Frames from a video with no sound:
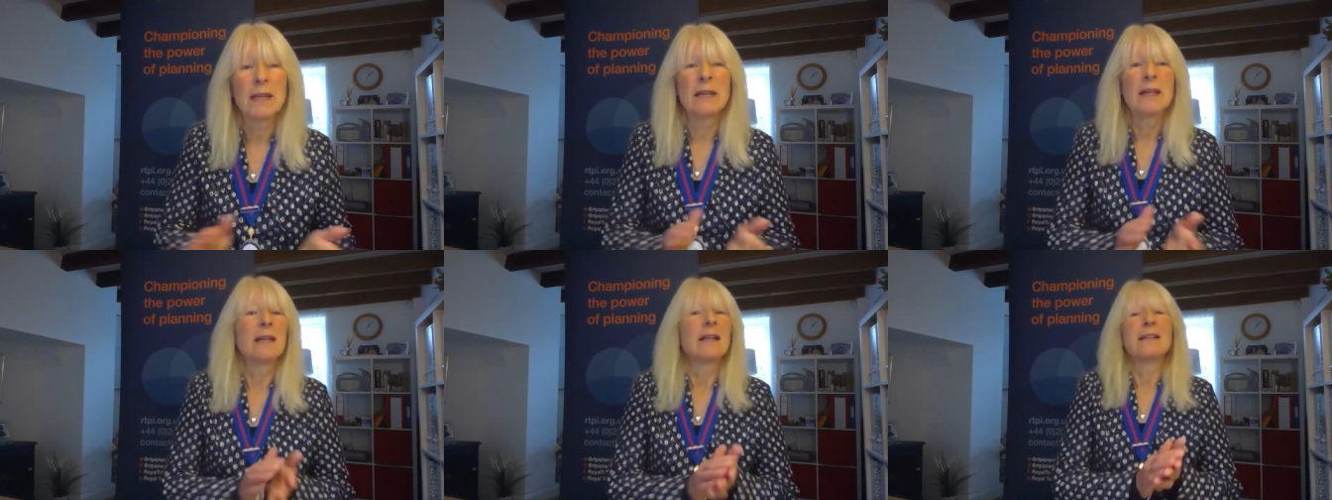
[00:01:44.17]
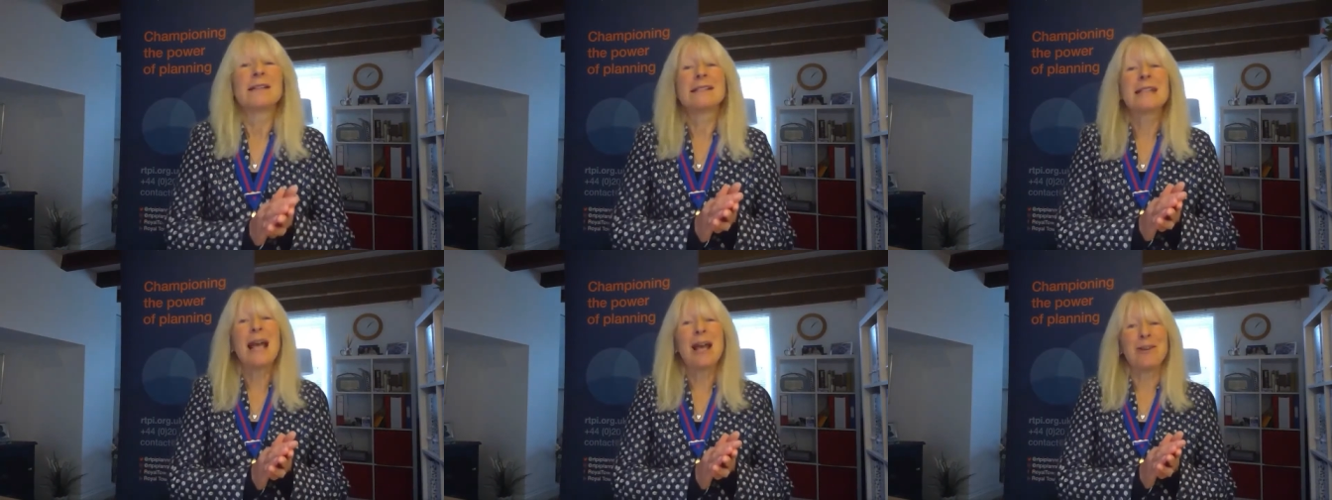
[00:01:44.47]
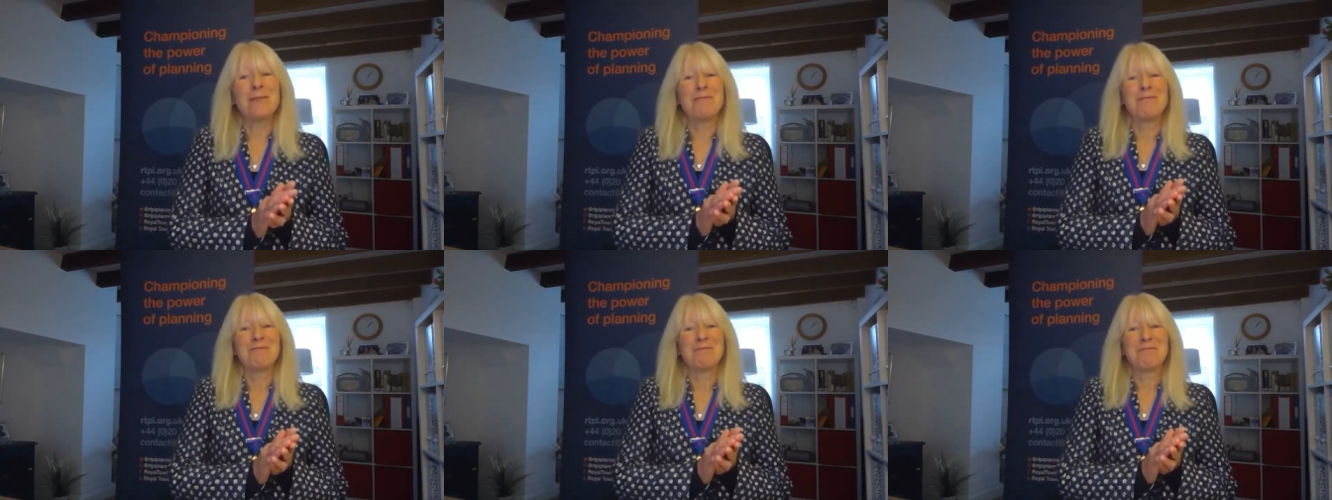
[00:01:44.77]
So,
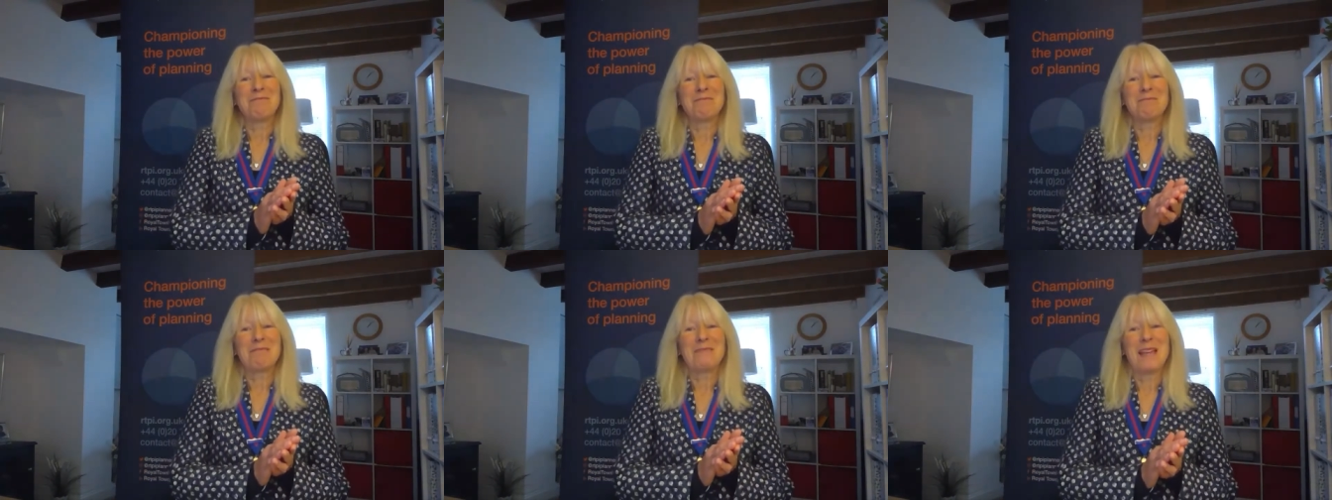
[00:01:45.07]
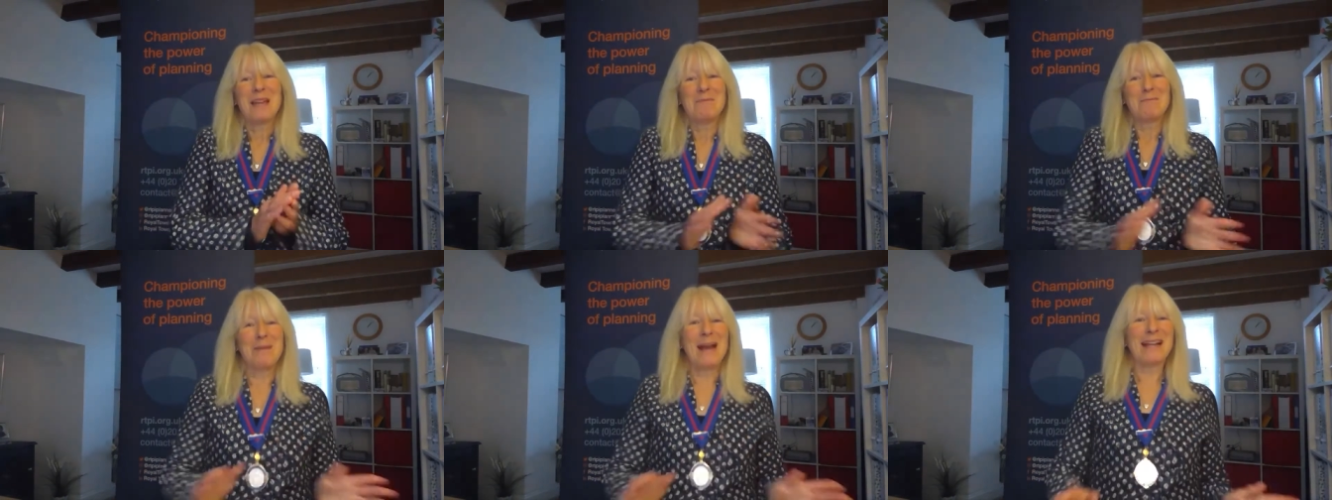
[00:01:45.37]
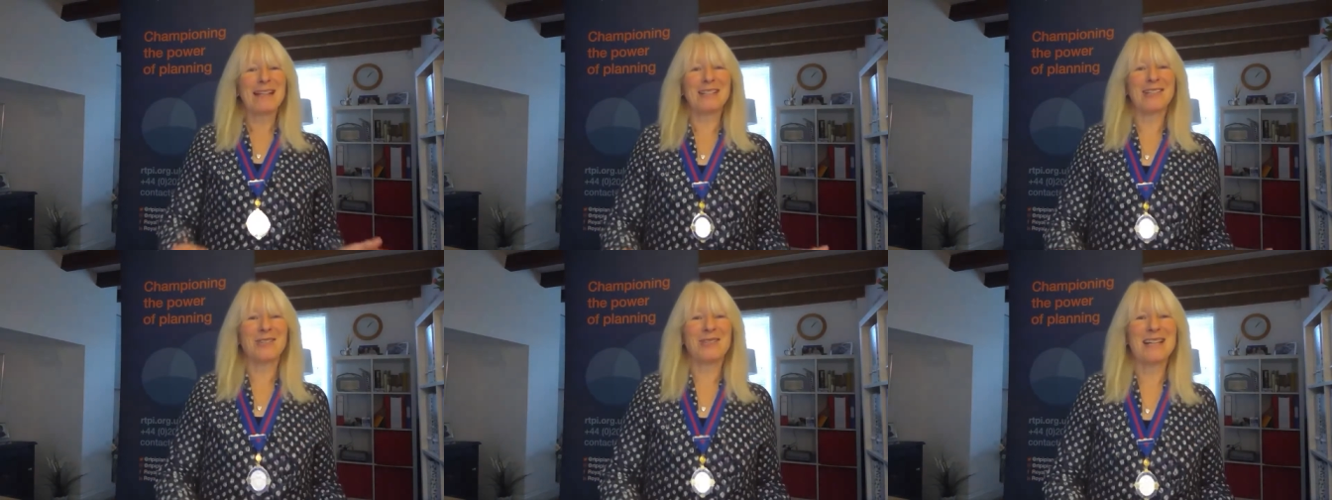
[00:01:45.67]
back
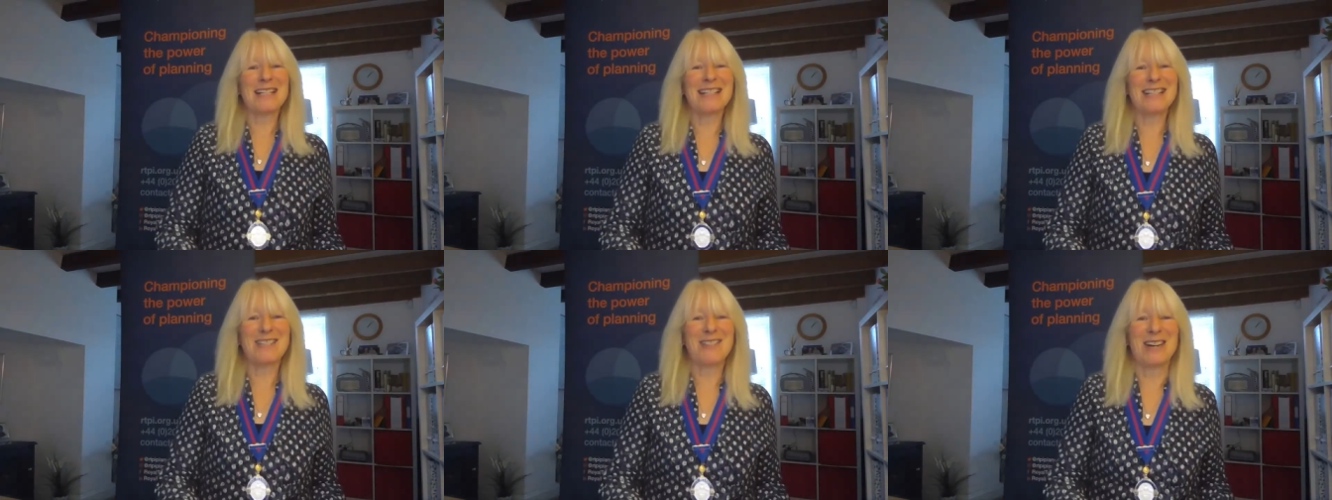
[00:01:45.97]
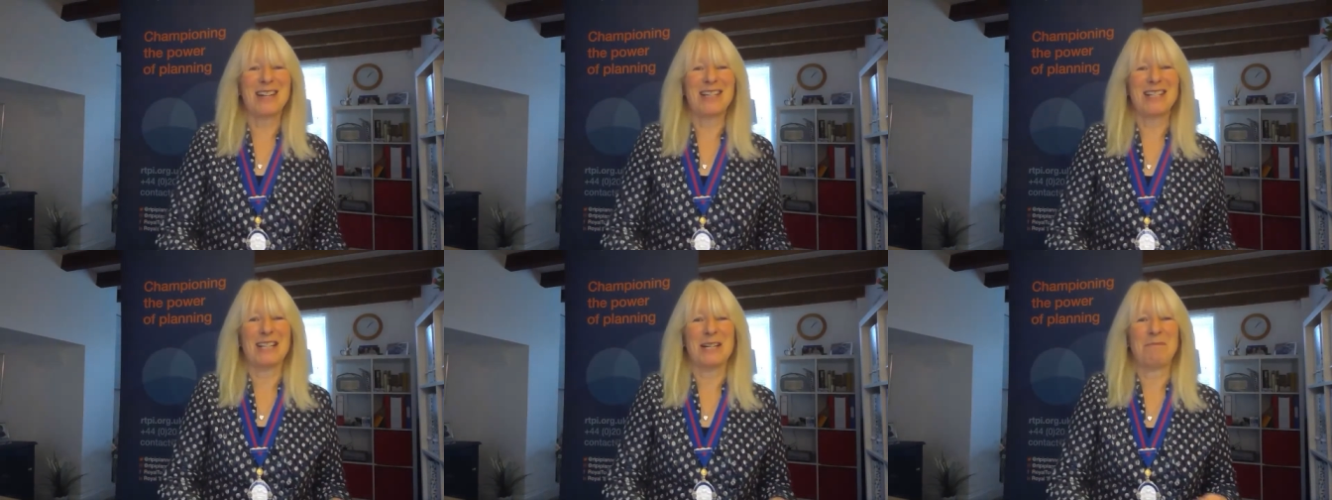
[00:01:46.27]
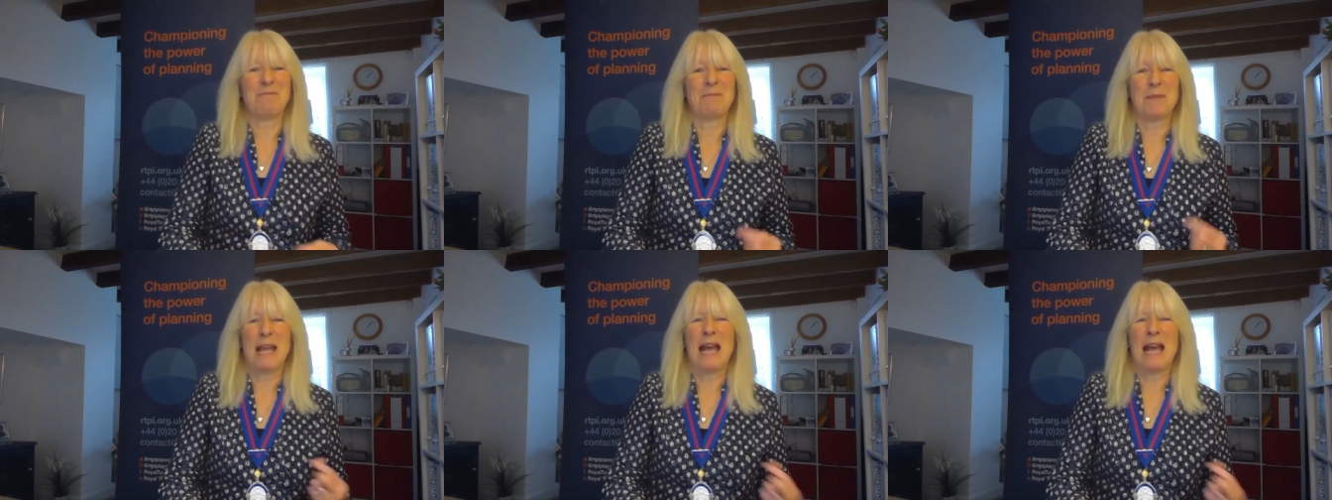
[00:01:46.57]
to 2020,